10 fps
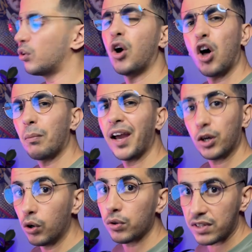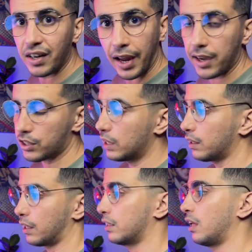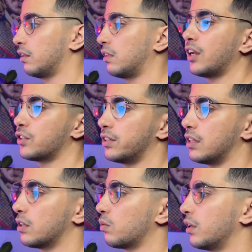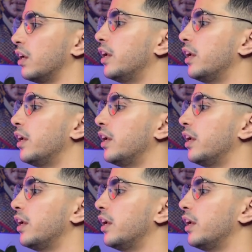And all my codes are actually like that, not just this one.